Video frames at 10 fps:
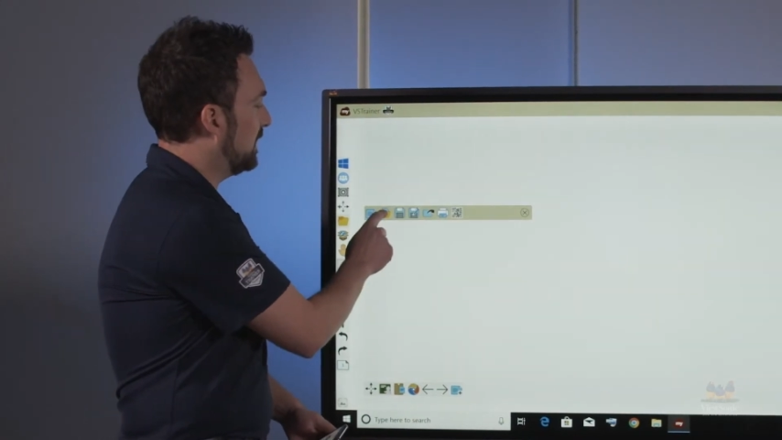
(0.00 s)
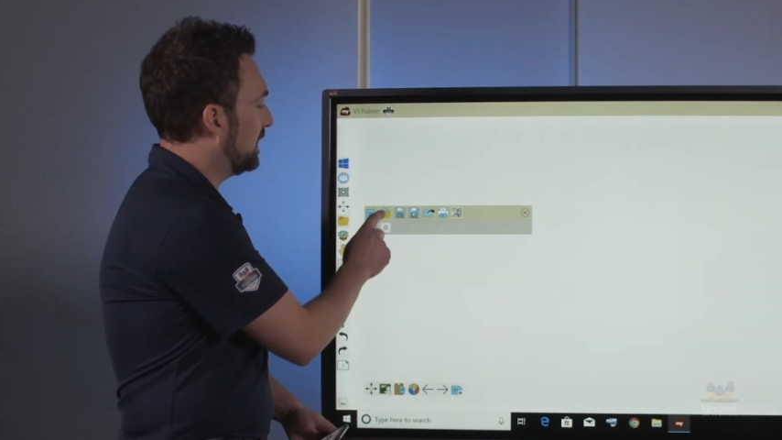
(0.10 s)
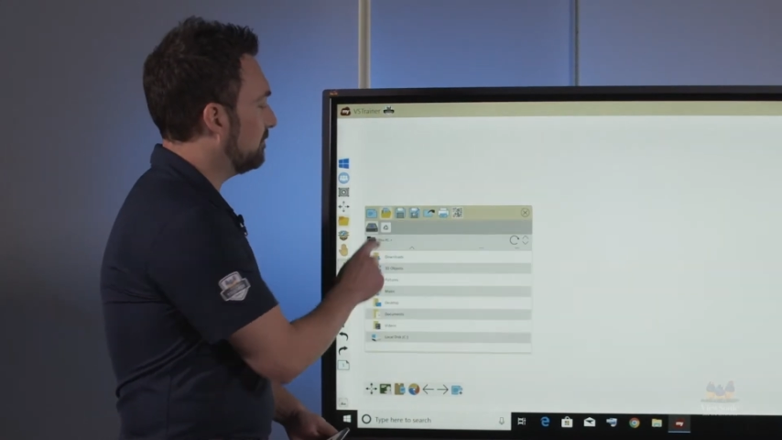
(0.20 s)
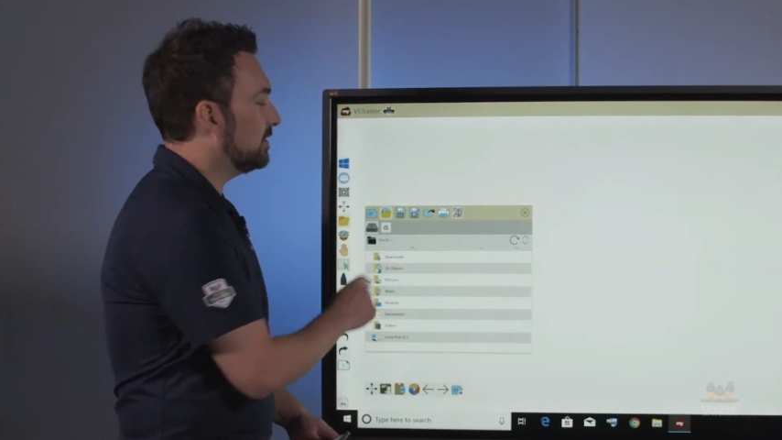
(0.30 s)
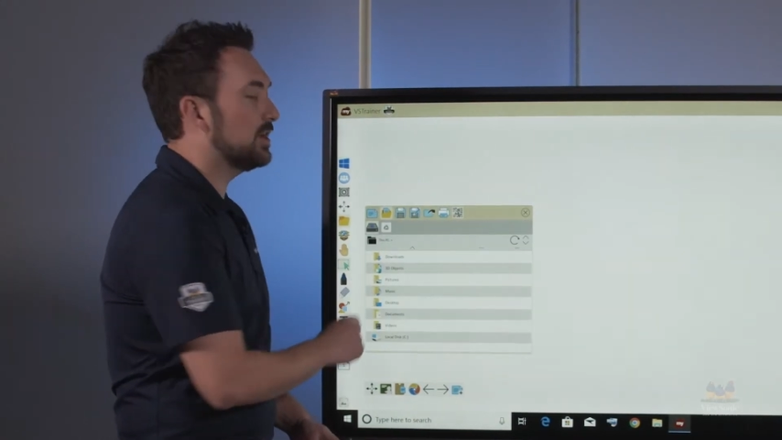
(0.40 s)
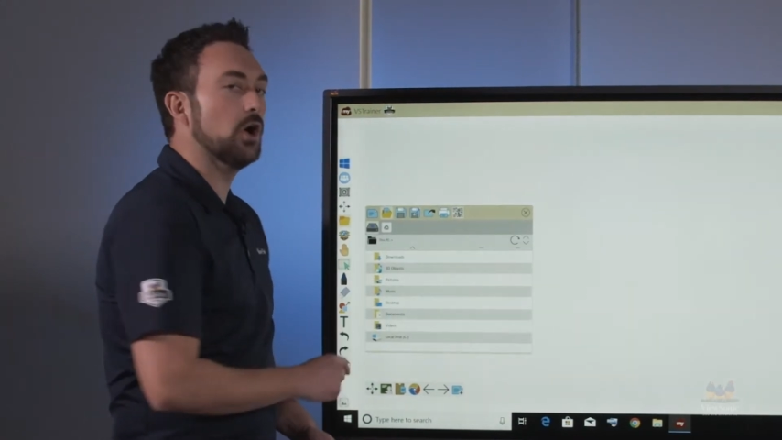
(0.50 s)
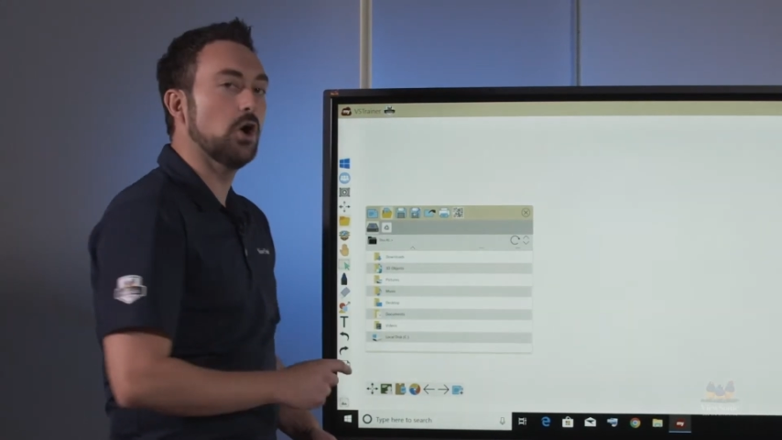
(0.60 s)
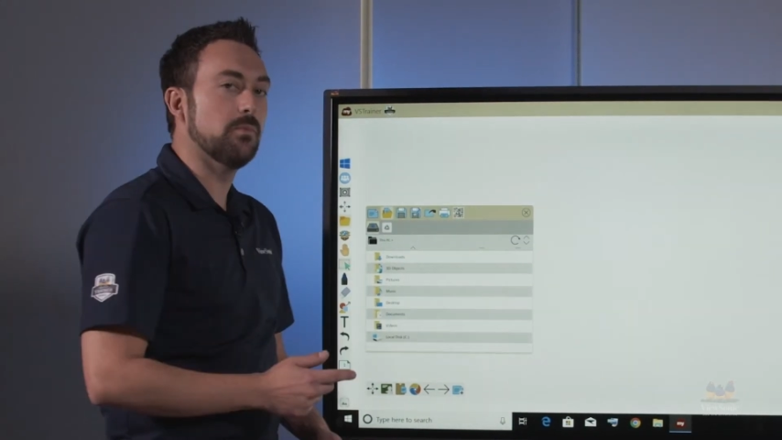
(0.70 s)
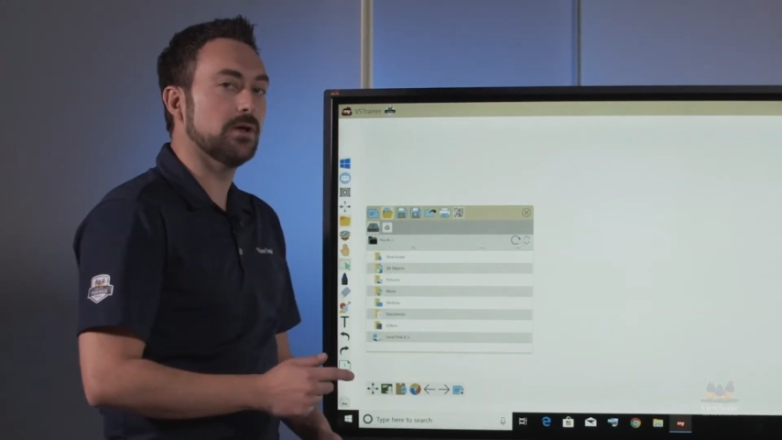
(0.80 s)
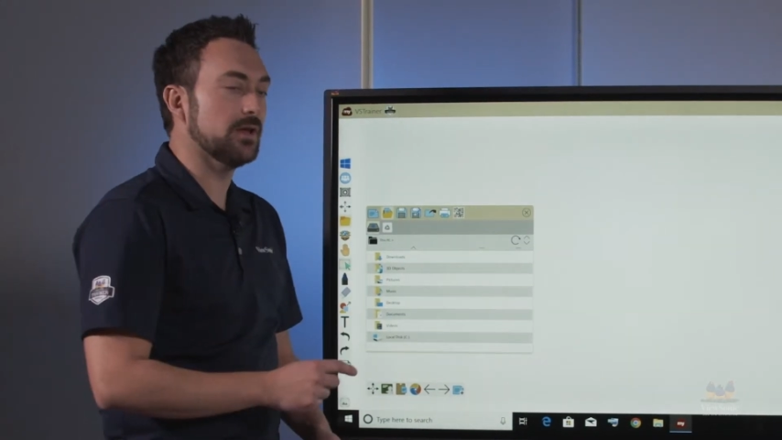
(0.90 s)
and I'm gonna
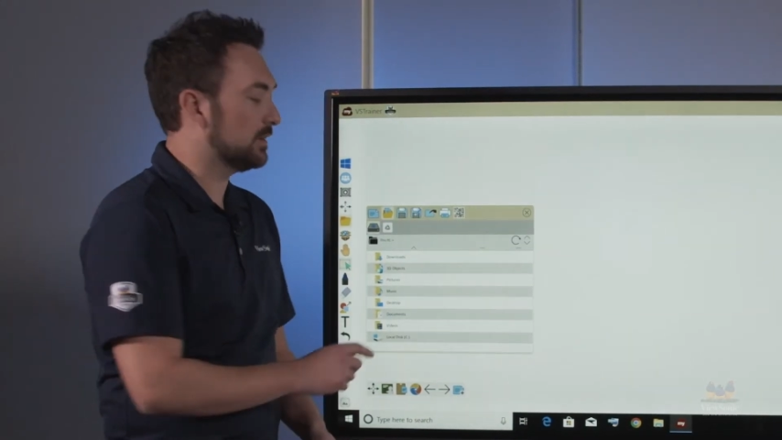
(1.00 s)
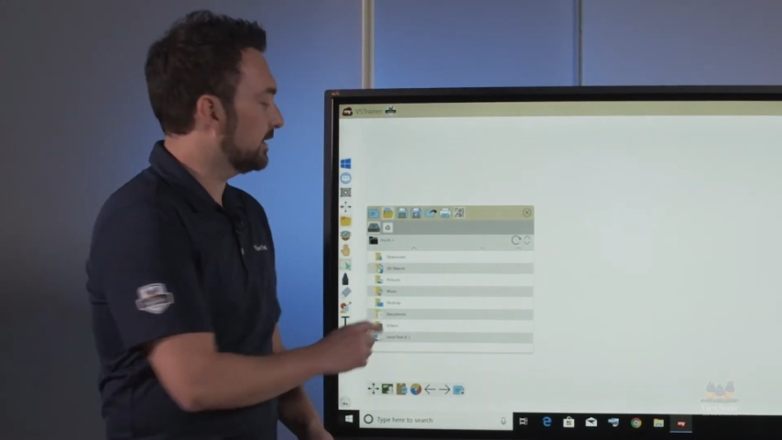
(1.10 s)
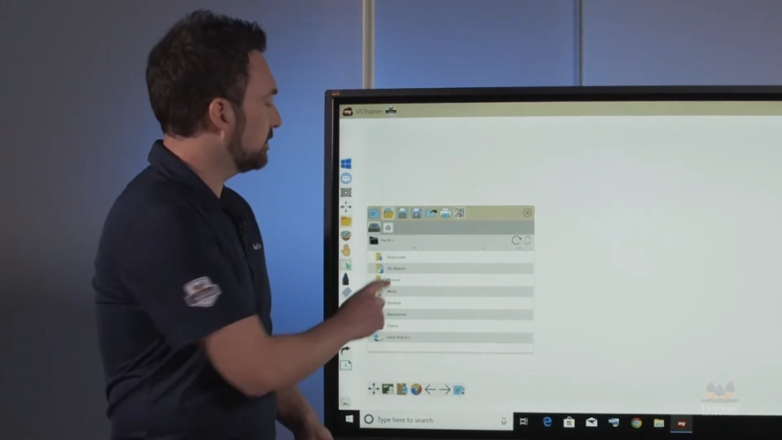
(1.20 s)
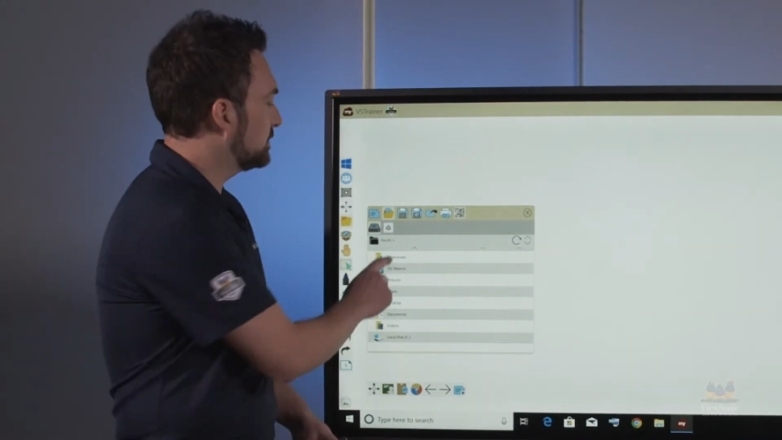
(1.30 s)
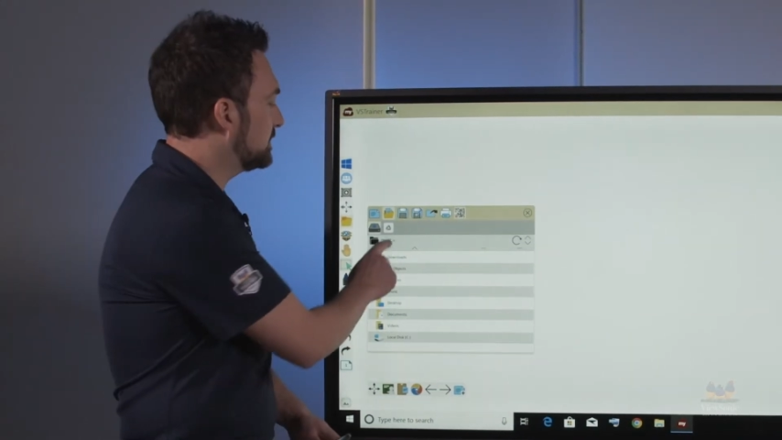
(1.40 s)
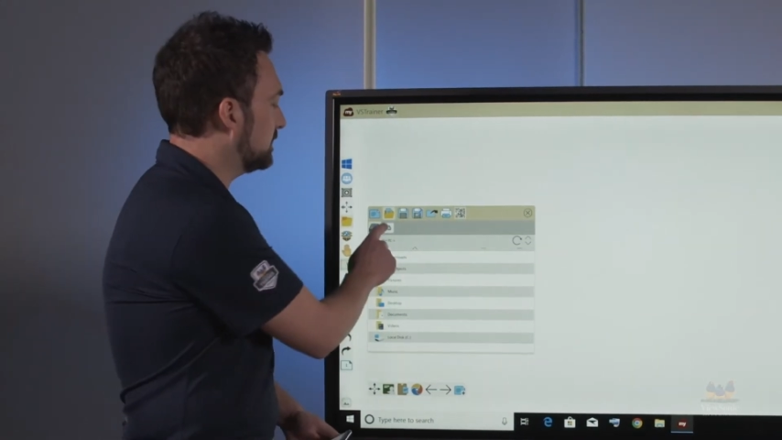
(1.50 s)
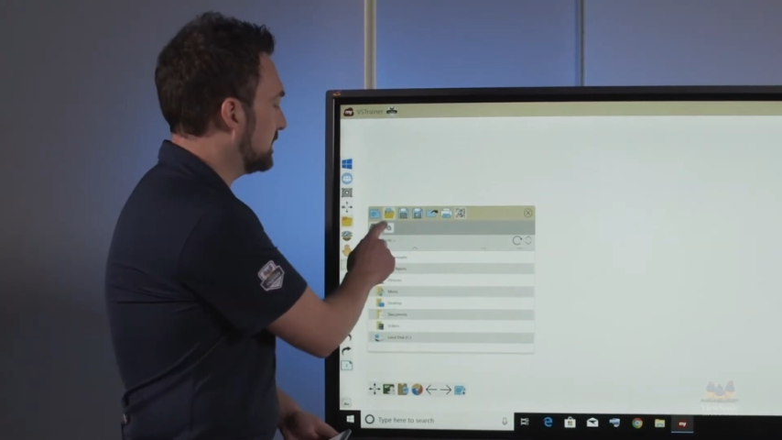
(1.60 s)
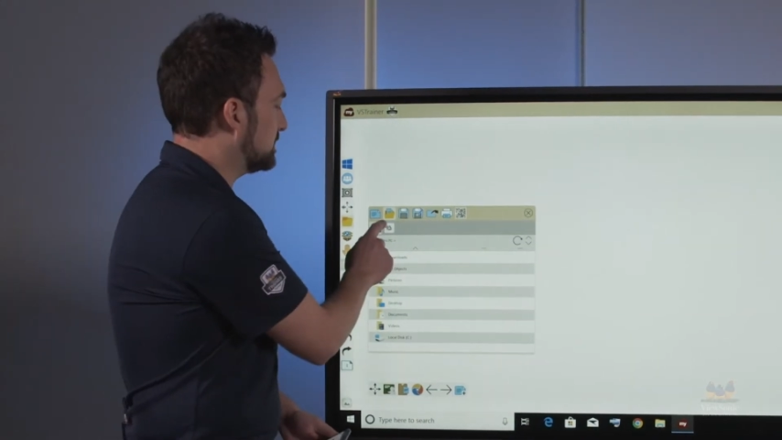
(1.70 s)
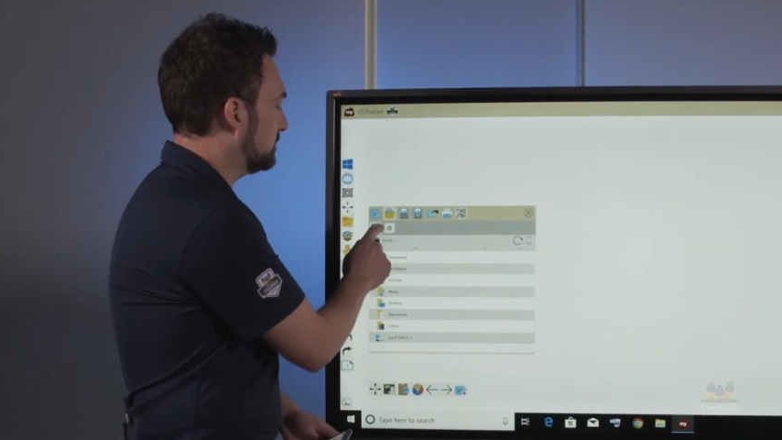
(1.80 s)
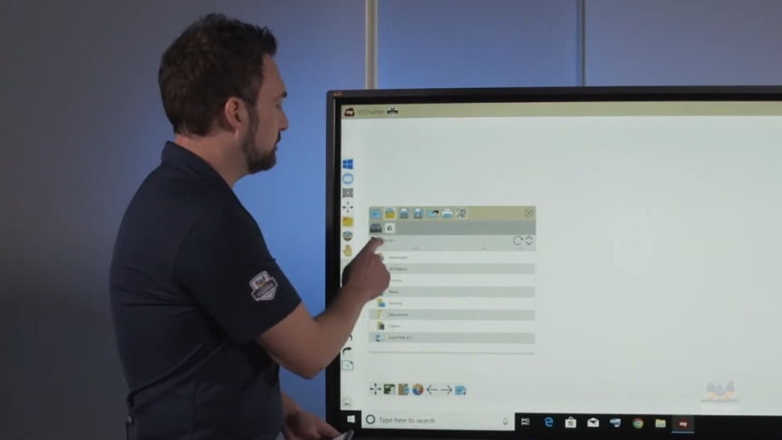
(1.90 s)
open a literacy
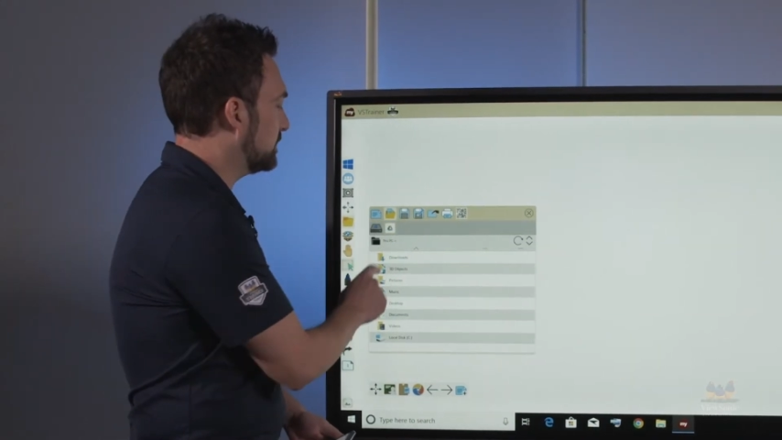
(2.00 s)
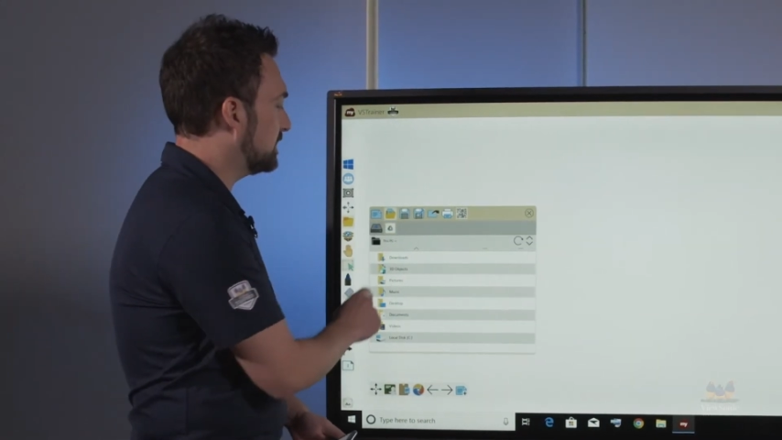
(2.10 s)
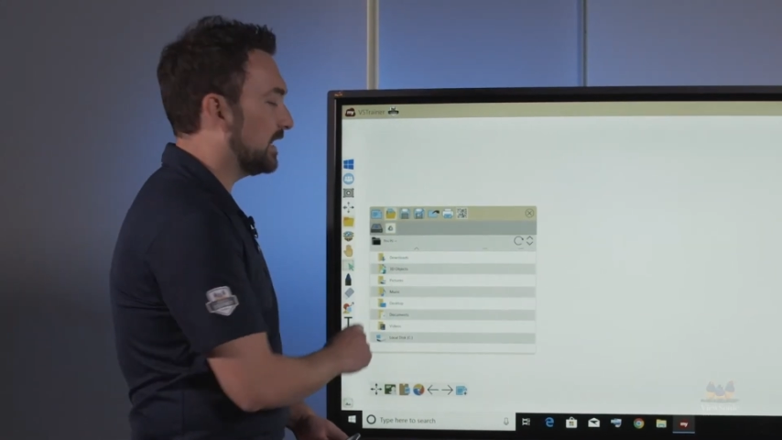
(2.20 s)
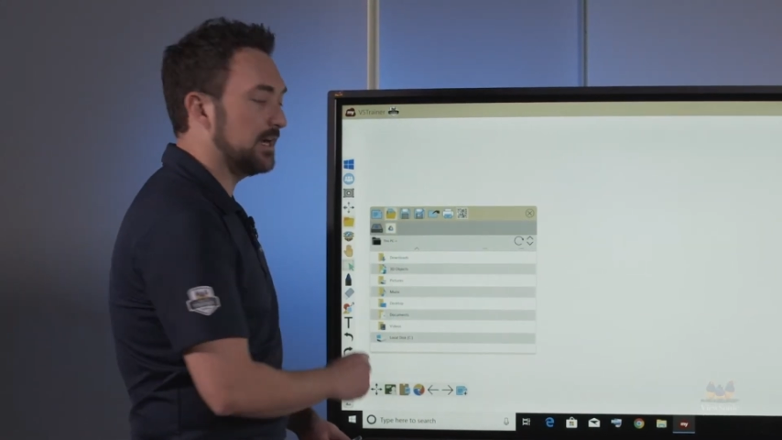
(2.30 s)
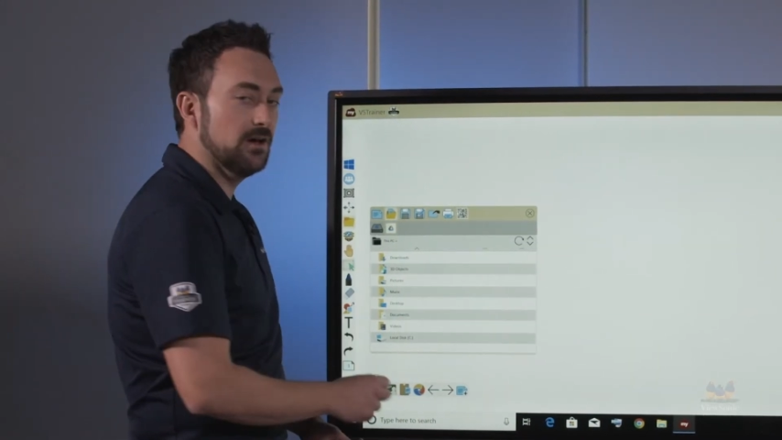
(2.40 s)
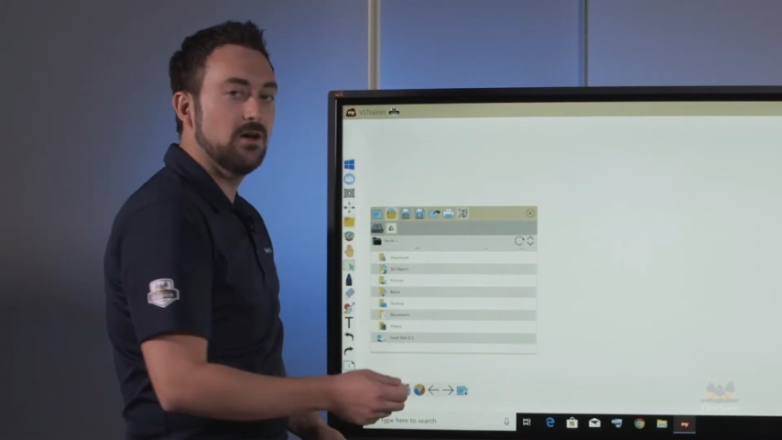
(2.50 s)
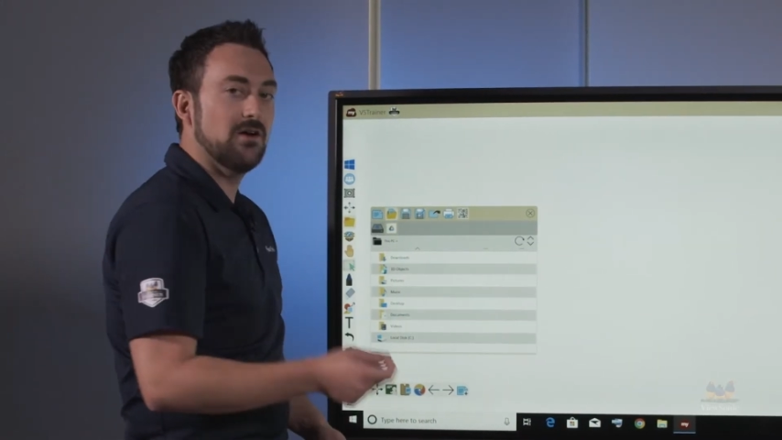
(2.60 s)
lesson for today